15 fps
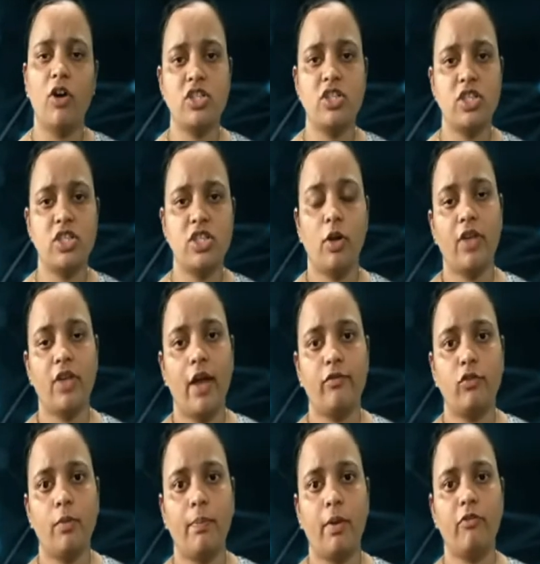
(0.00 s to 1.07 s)
symbol we have
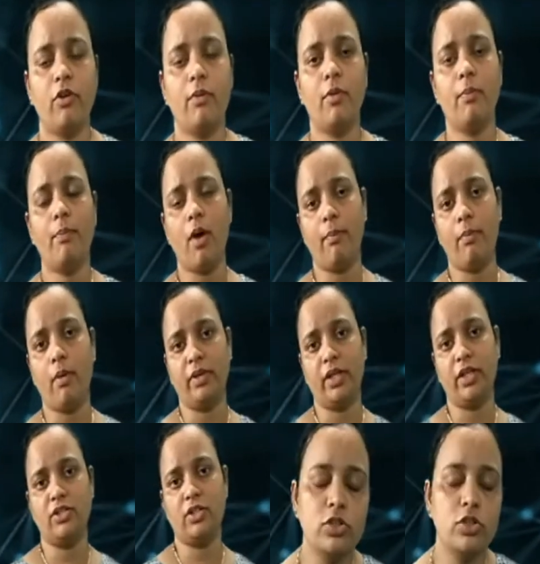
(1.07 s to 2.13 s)
to perform a pop
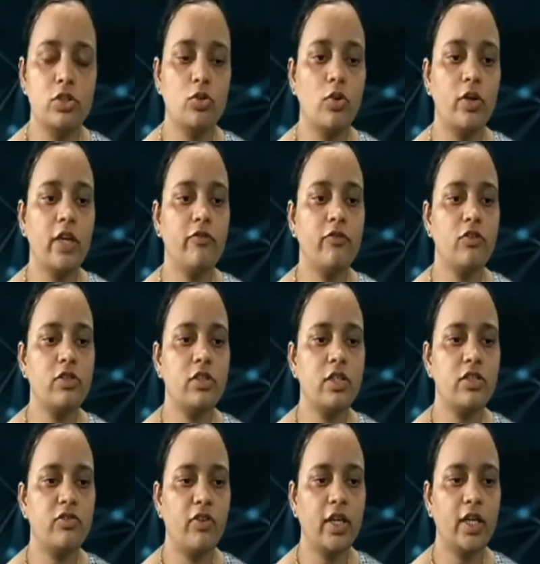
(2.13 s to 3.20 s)
operation. So if use the
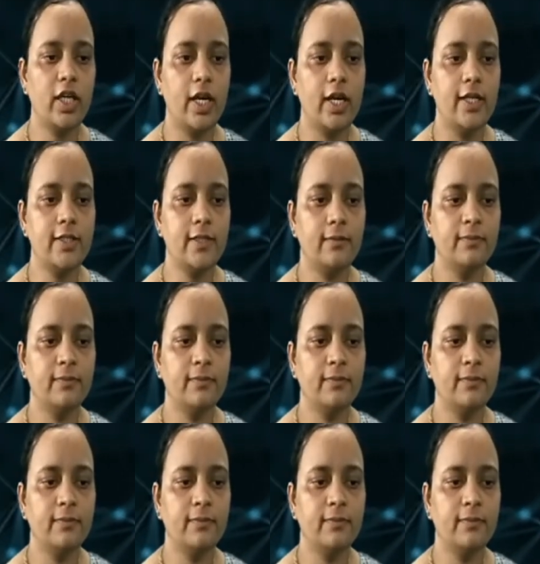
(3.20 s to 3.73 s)
string is